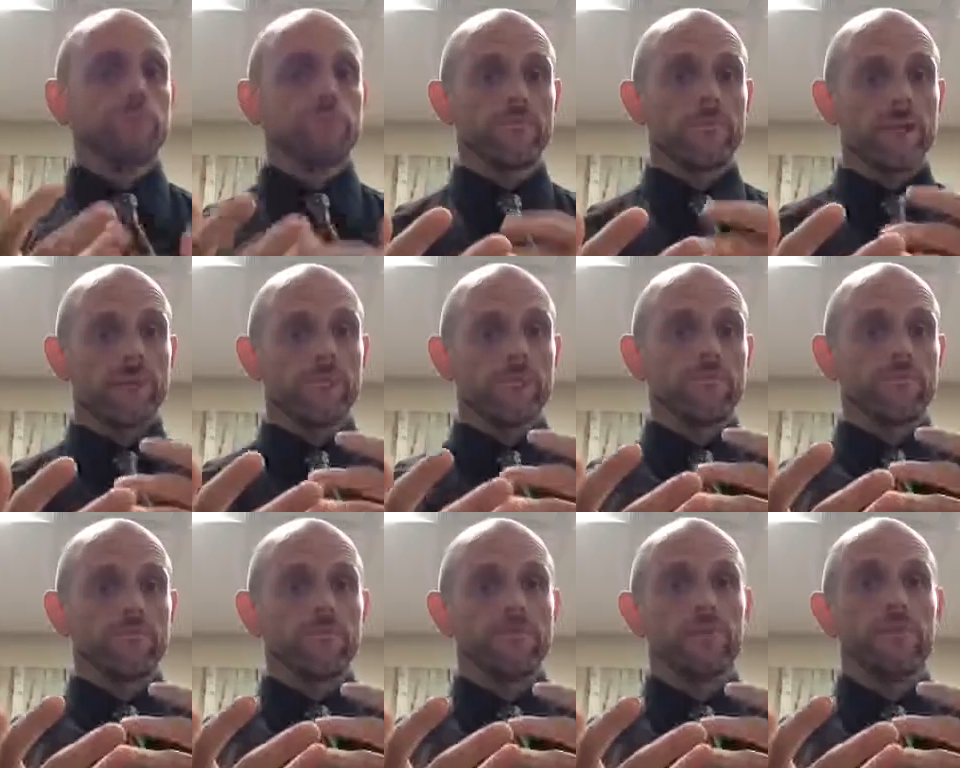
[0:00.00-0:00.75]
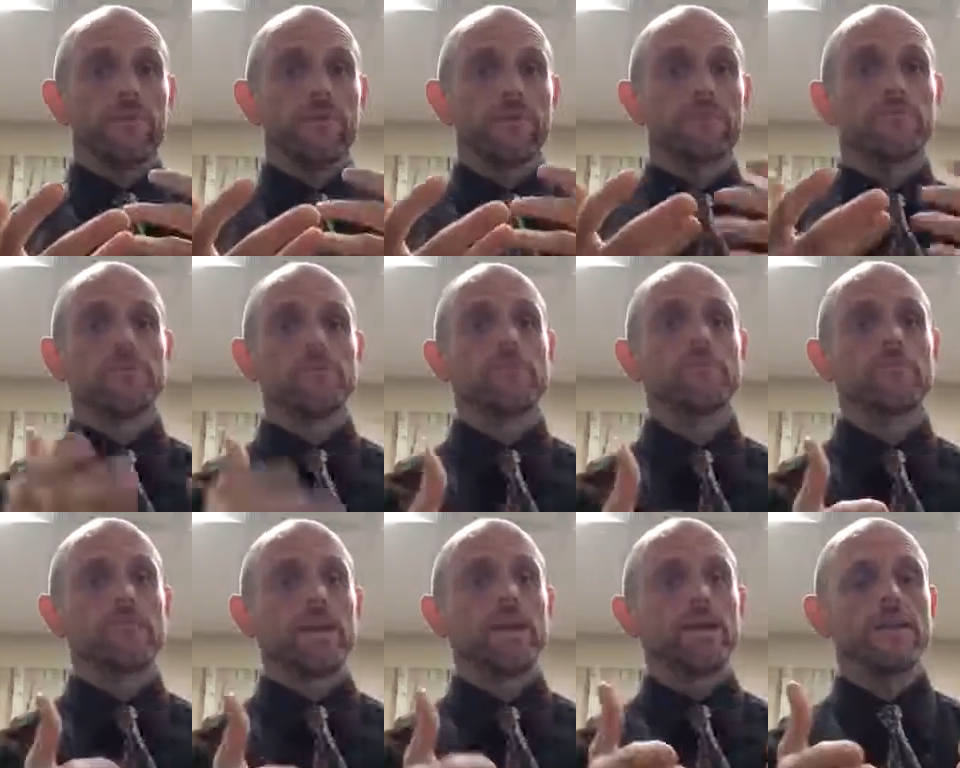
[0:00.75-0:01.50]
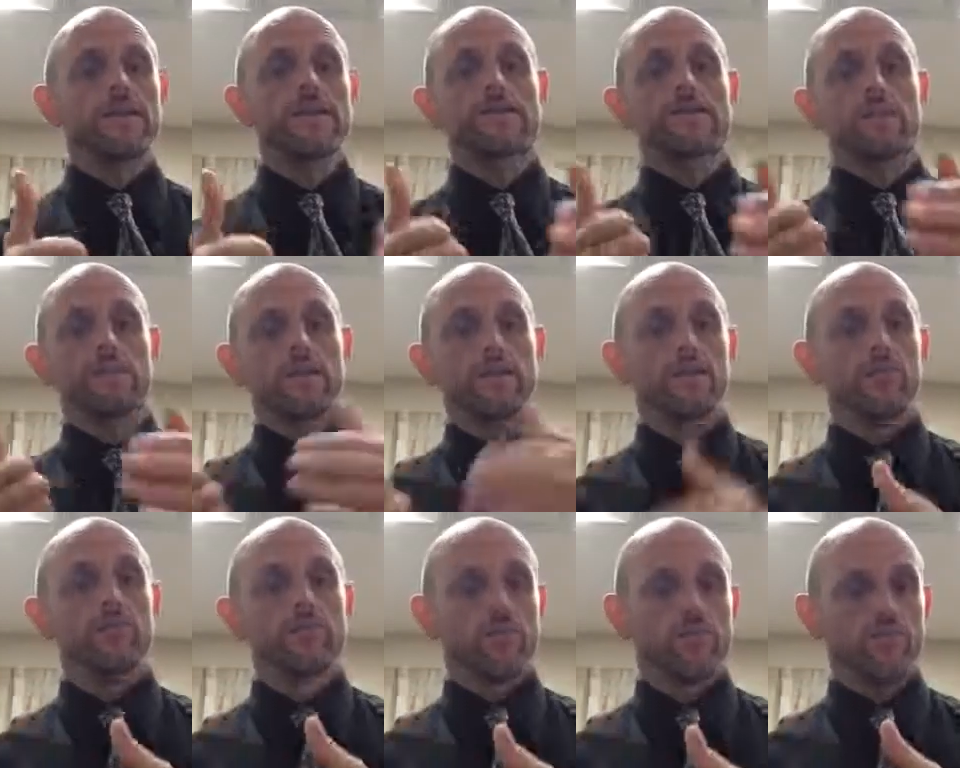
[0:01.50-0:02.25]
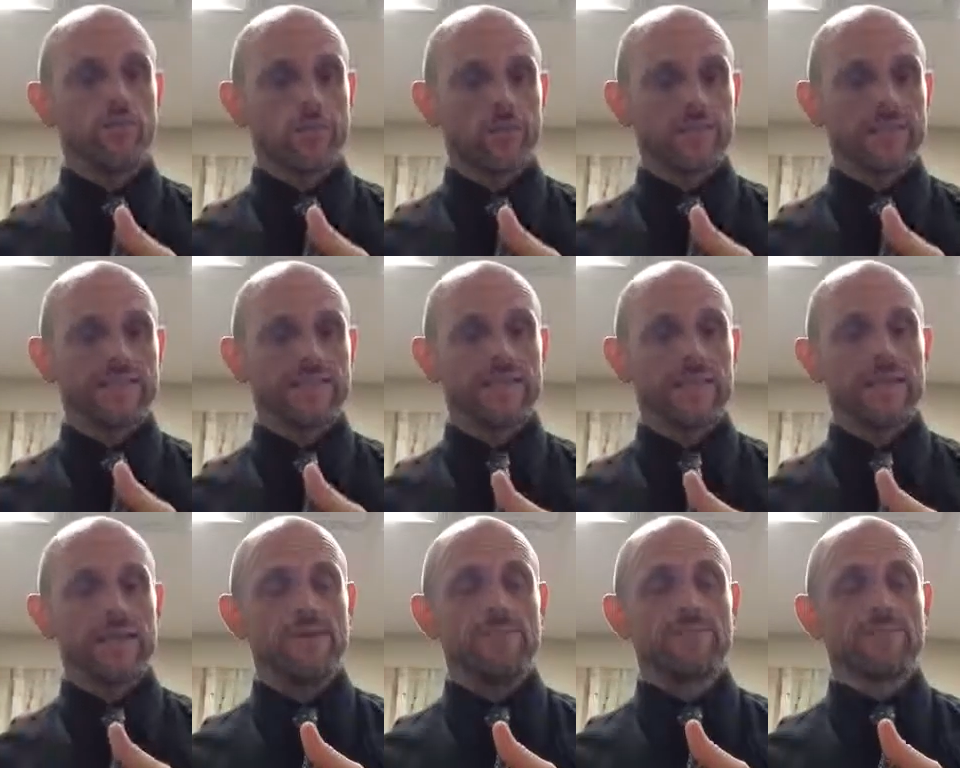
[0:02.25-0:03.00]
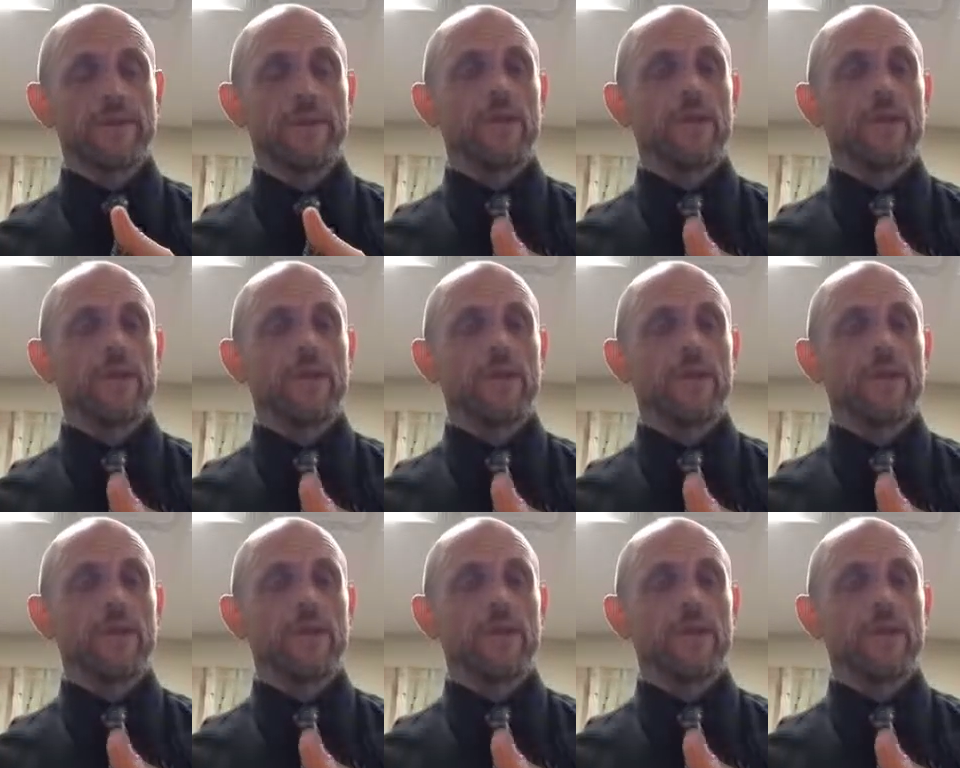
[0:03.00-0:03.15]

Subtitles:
that's going to put your body into a glucose burning state,